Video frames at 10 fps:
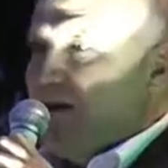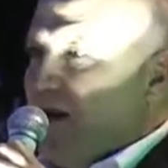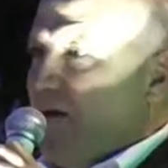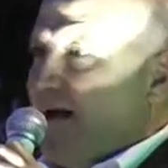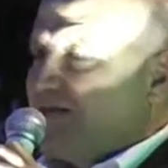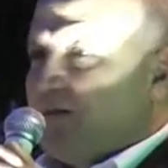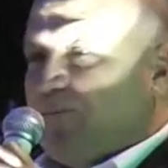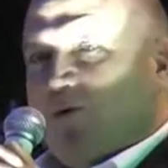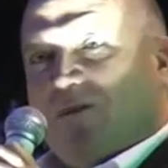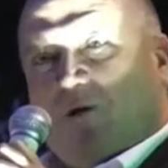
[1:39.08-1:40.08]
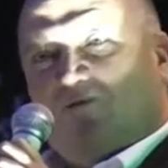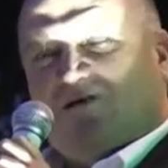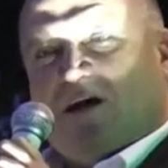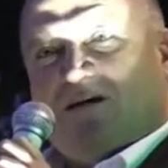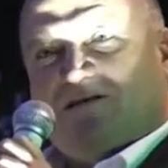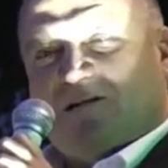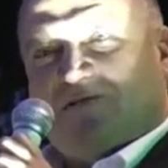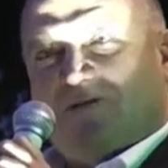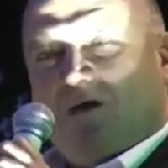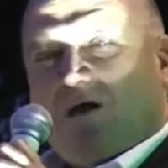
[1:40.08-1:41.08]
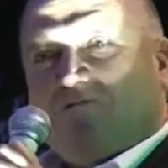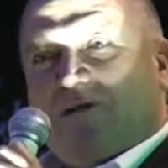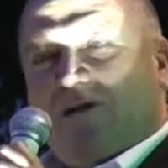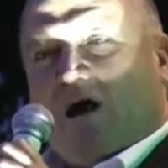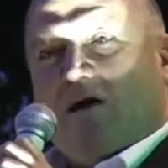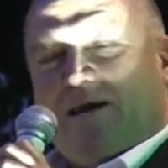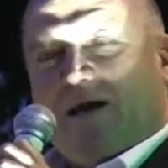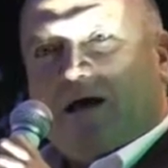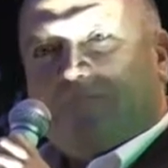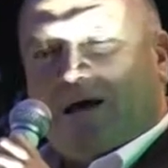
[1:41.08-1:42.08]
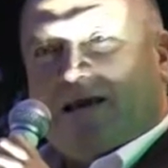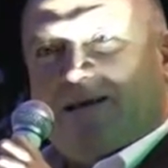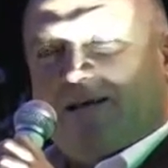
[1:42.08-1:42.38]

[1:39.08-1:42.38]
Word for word: know how to put the alternative regarding paying